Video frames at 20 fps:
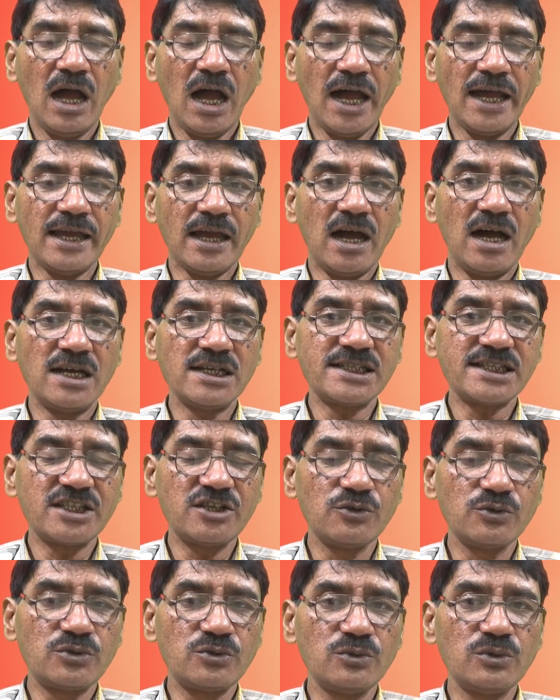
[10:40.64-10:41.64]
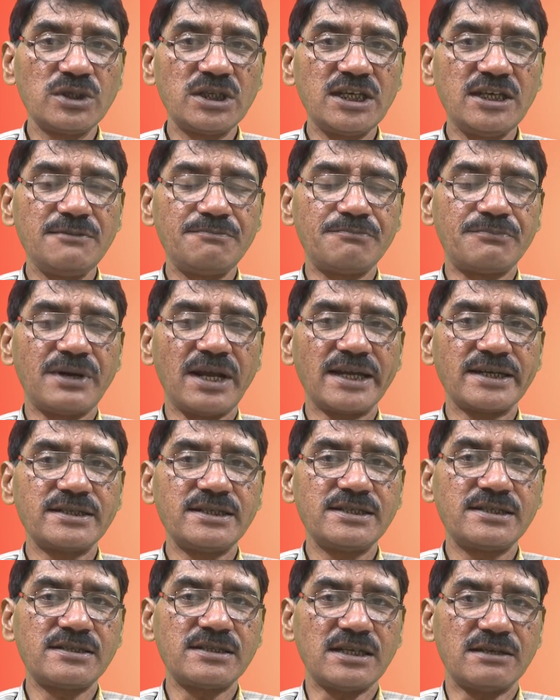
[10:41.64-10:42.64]
I ask you to keep
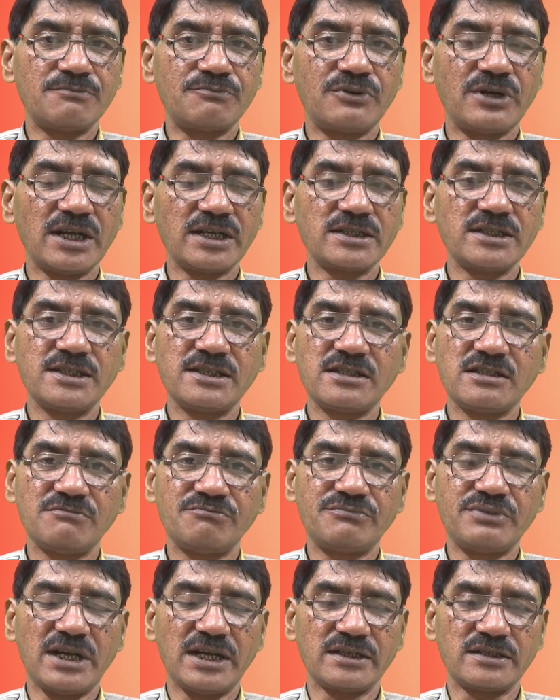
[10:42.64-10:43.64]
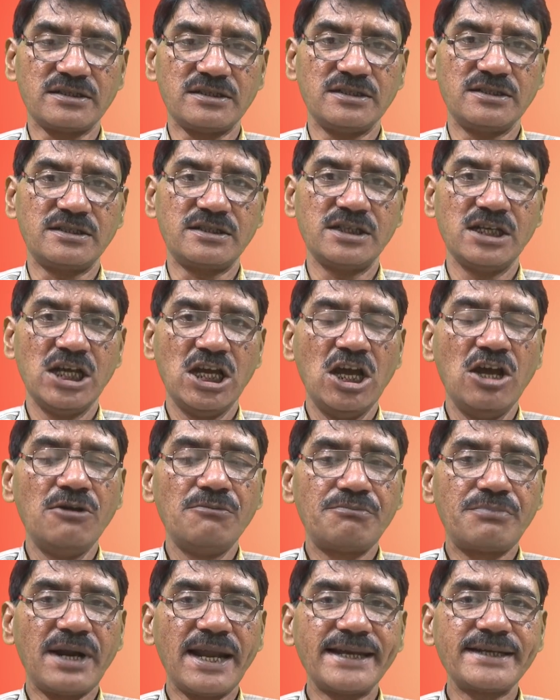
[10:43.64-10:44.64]
practice and practice and practice.
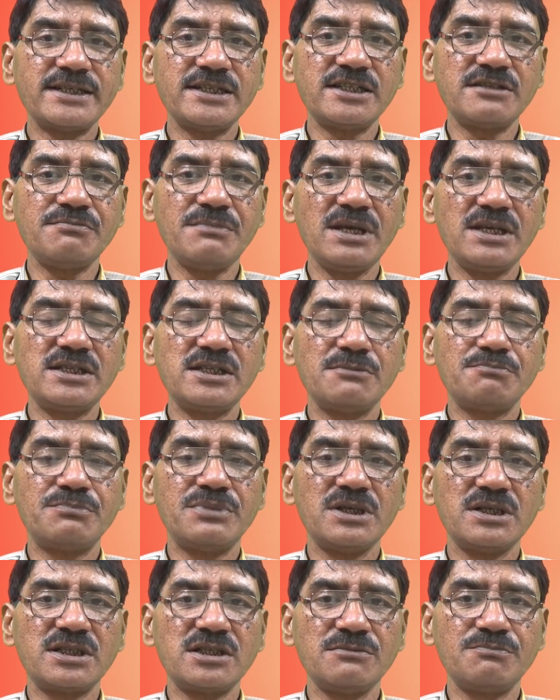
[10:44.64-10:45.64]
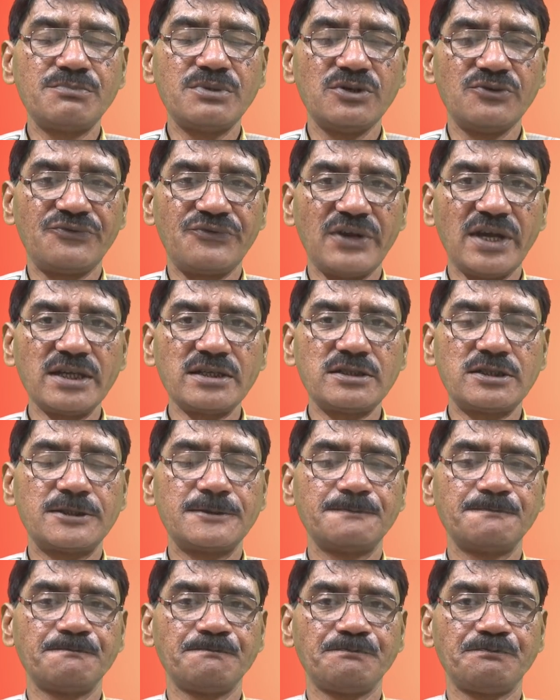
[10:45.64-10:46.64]
Practice makes a person perfect.
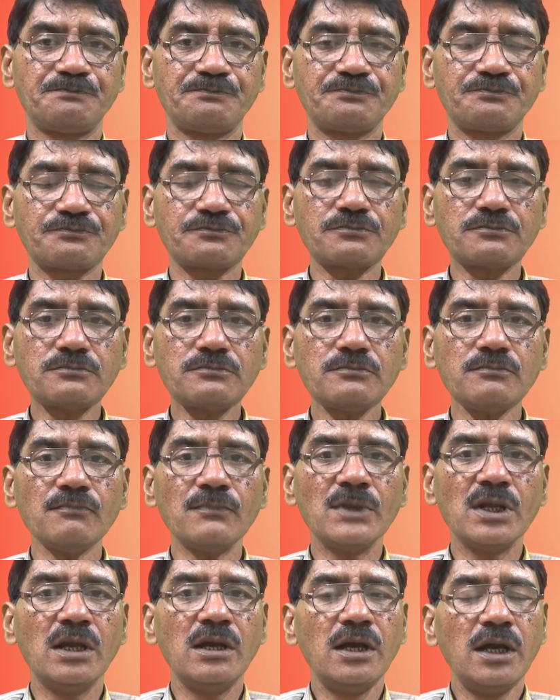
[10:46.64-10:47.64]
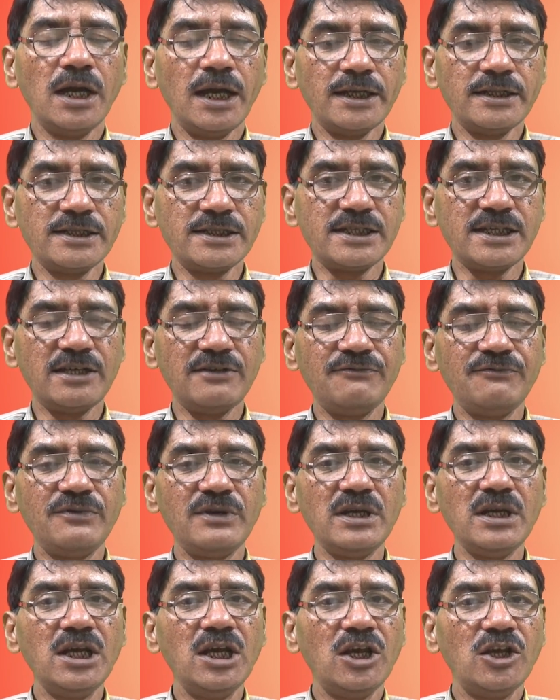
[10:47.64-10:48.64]
In the same
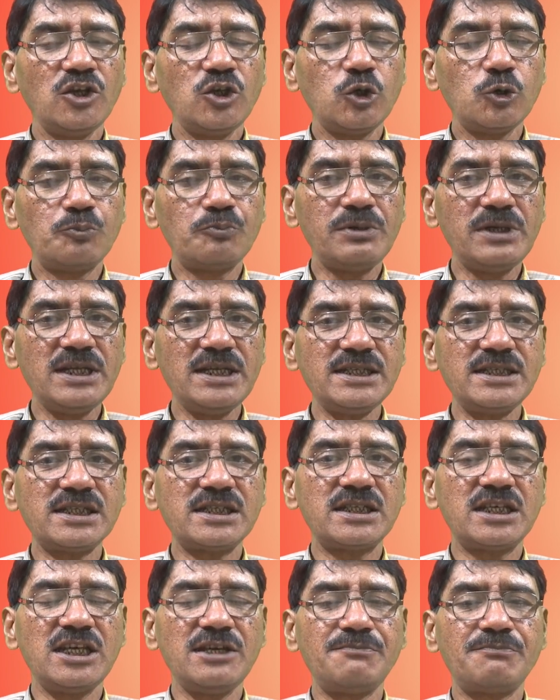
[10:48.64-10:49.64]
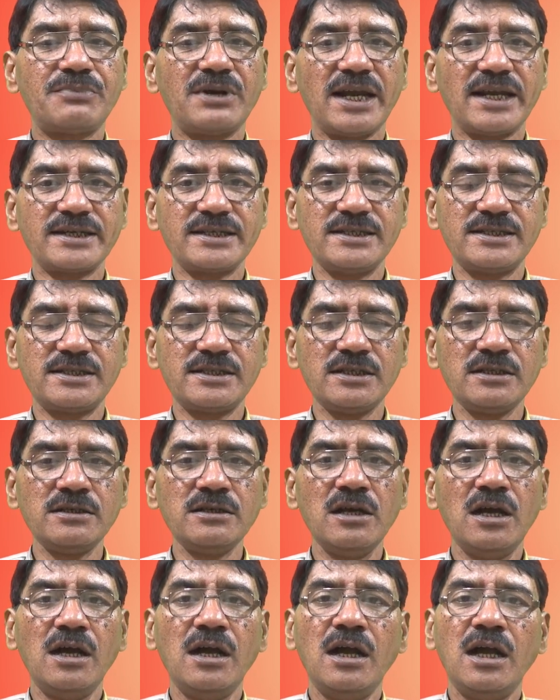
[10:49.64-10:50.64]
way, you please keep
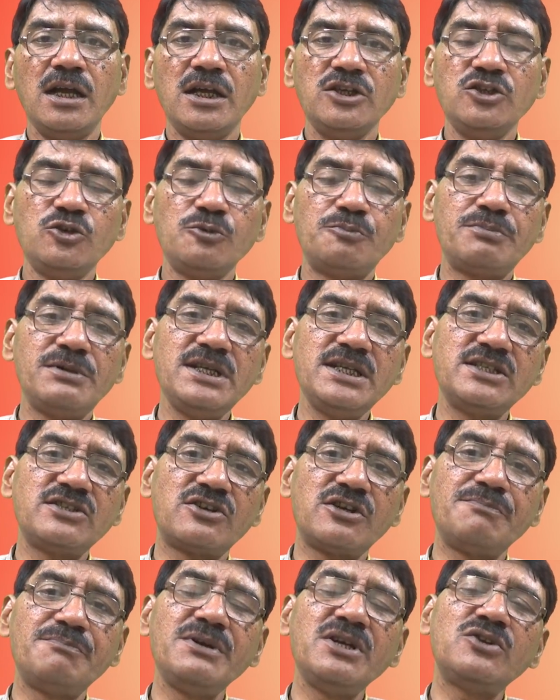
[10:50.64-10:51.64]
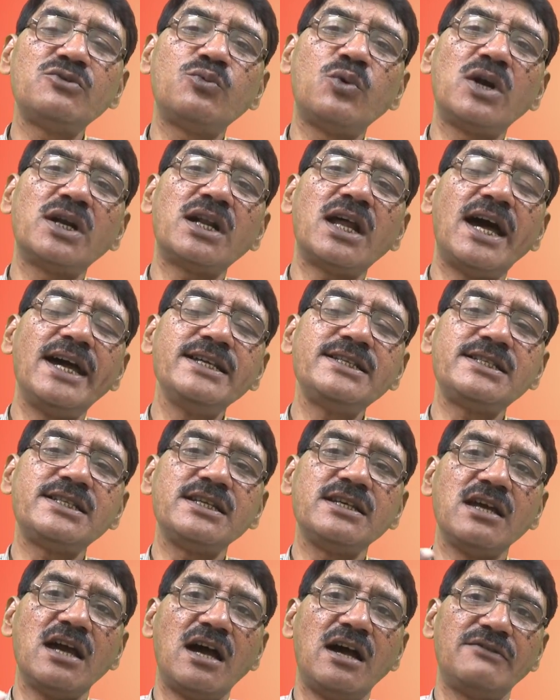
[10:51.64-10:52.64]
practicing. You please repeat what I
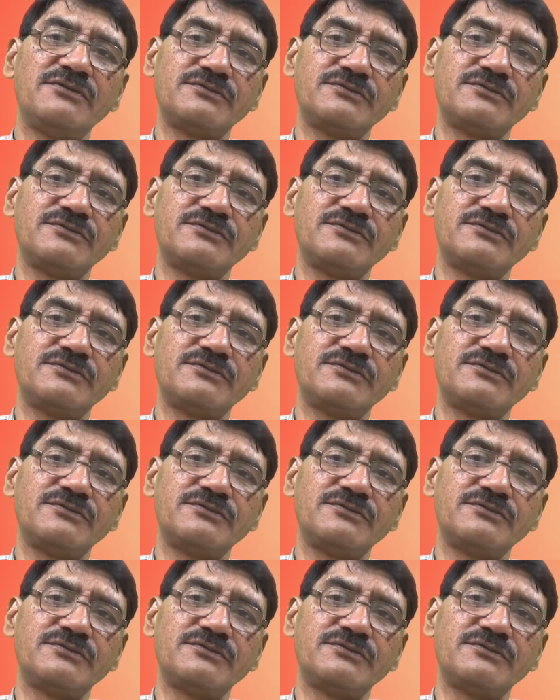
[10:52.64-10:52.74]
say.